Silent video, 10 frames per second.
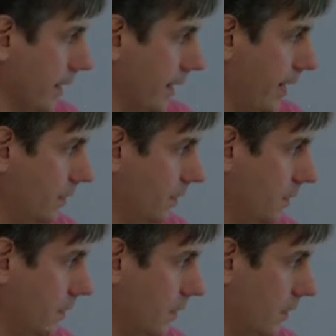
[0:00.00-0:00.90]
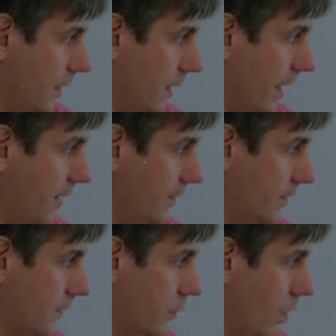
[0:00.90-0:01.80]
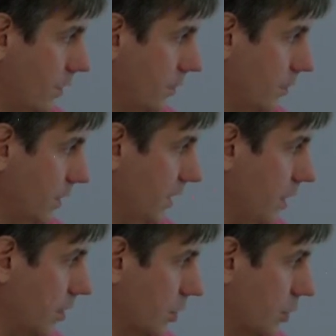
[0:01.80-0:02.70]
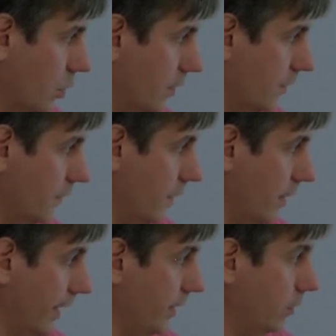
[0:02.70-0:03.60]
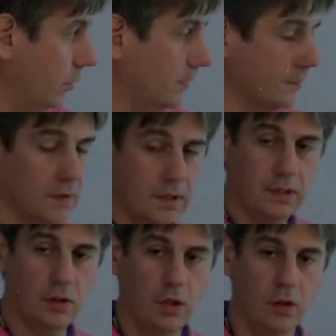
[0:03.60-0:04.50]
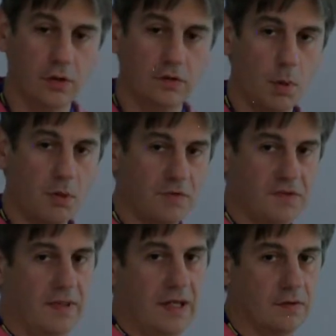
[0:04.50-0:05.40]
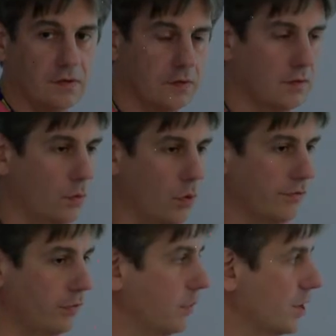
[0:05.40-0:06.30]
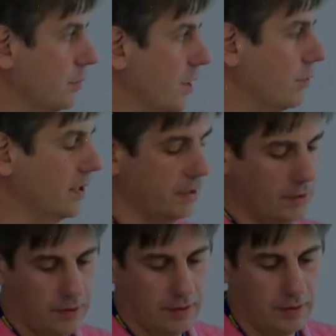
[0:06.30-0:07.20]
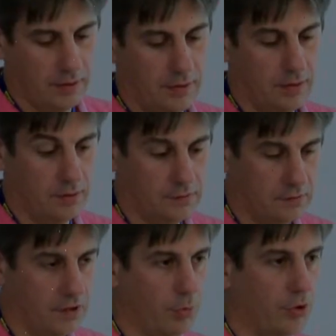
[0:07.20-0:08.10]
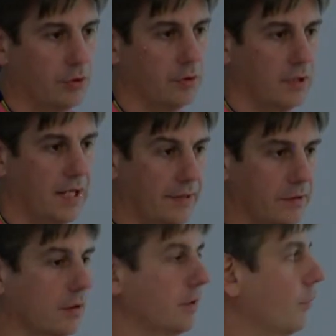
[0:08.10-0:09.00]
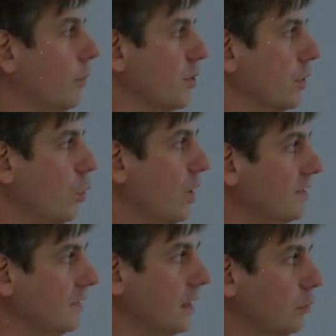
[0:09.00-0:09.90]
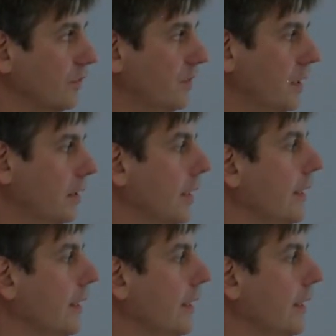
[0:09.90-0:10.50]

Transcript: and the last one to be launched was Aeolus in August. Maybe you've seen that. It's a wonderful mission measuring, it's a Doppler LiDAR for measuring winds in the atmosphere.